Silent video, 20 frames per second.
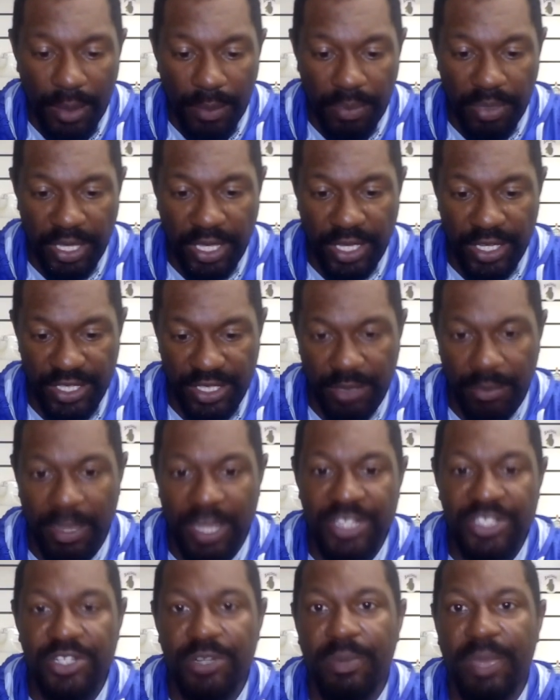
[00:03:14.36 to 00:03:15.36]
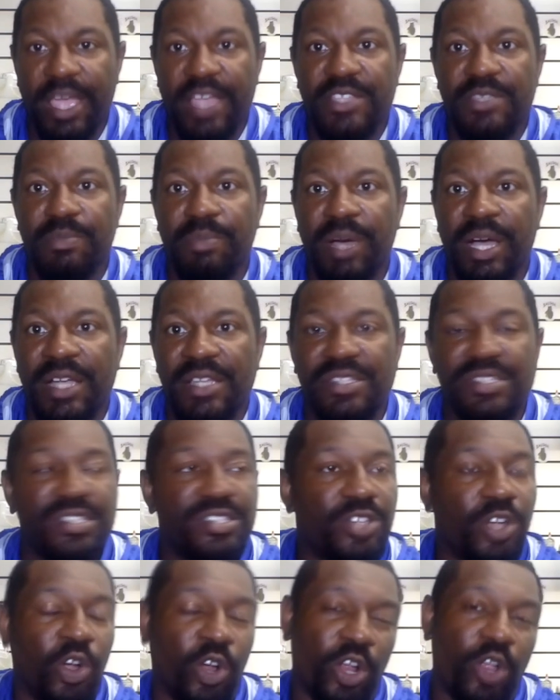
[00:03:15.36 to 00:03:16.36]
because the Monsterbass
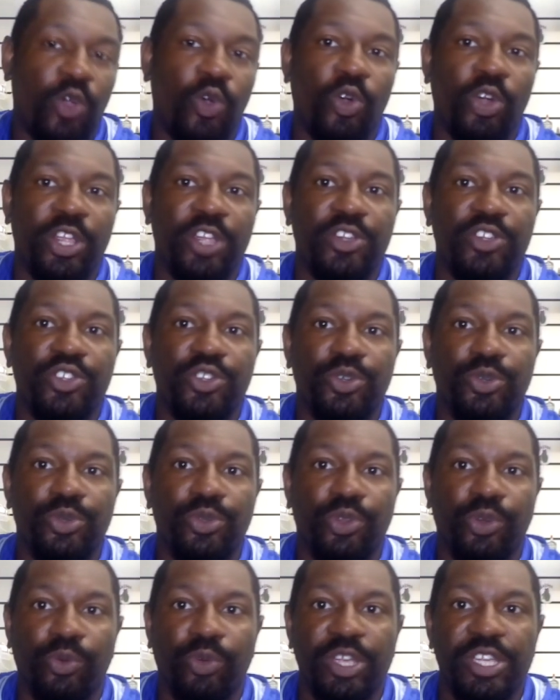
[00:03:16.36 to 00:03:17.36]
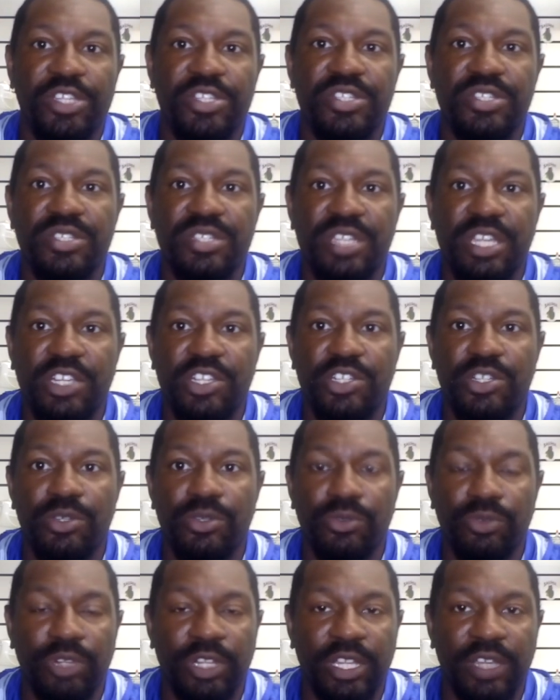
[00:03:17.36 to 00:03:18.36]
boxes are according to the regions that
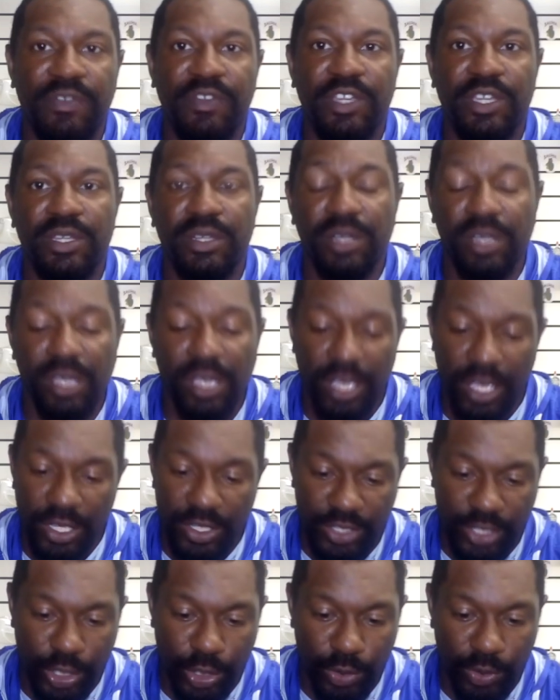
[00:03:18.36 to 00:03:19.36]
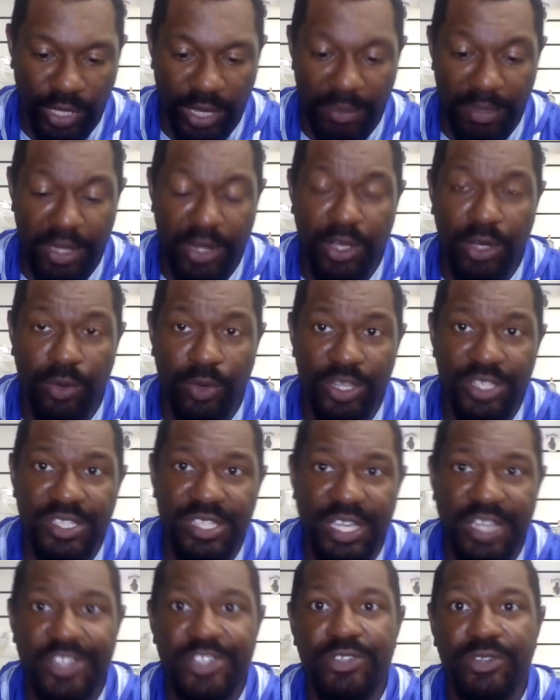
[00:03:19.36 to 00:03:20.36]
you live in. So let me know what
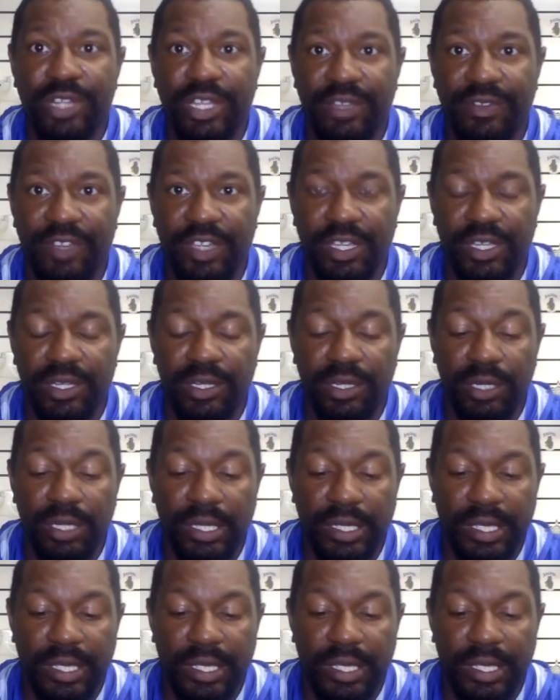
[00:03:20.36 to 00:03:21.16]
state you live in.